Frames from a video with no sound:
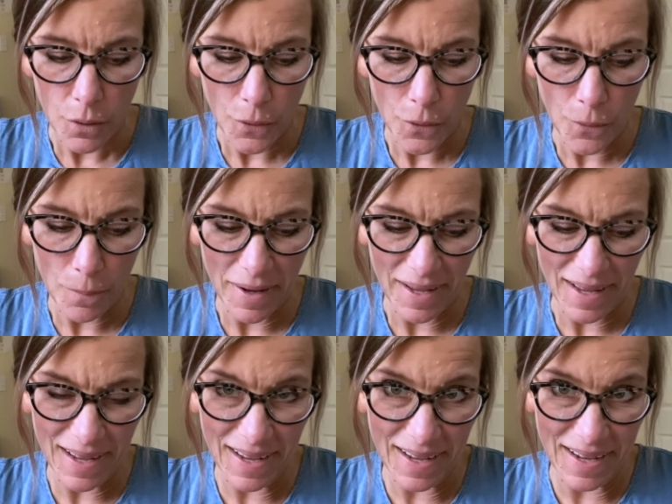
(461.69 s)
Oh my
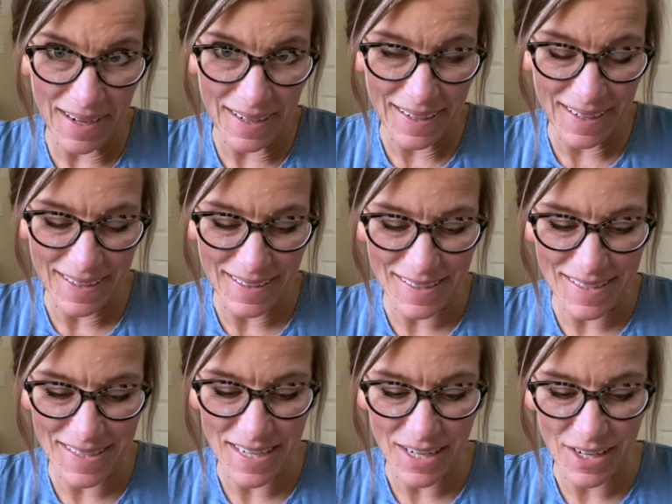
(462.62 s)
God, it
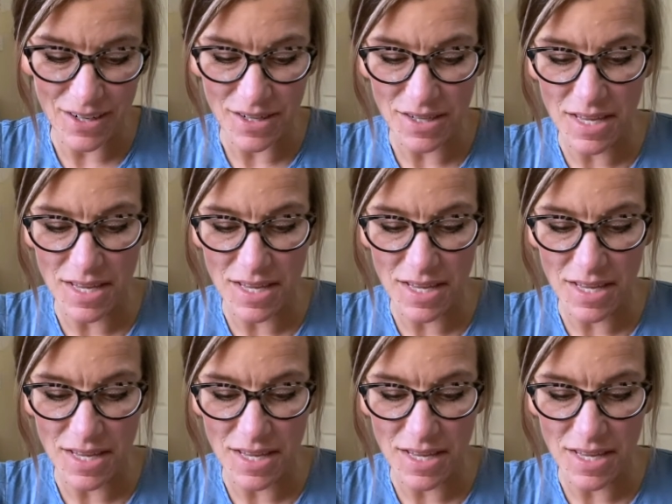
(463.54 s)
snickers.